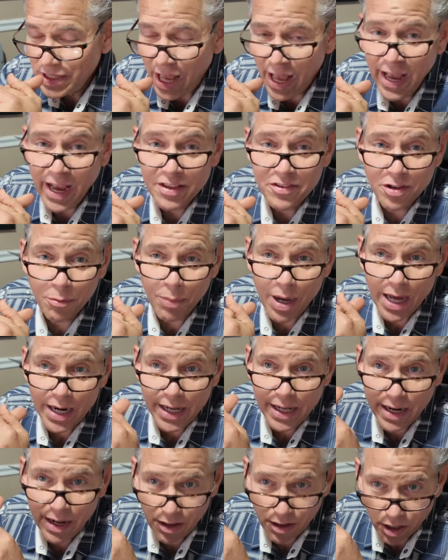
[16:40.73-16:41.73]
had
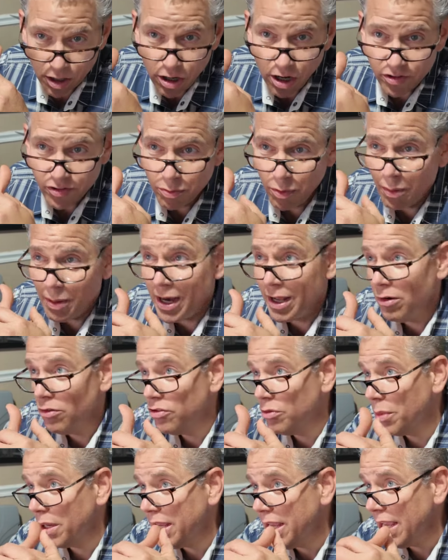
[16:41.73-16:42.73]
somebody, a customer of mine who
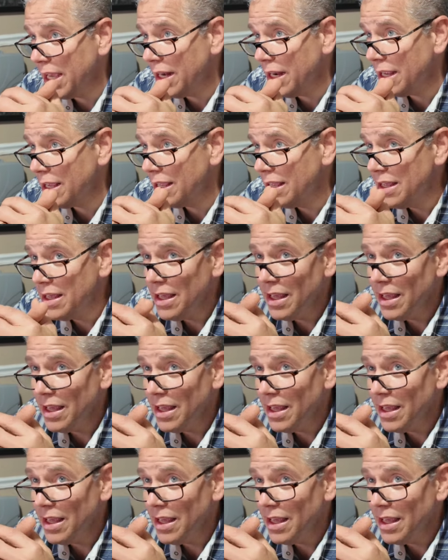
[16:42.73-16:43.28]
was a mechanic.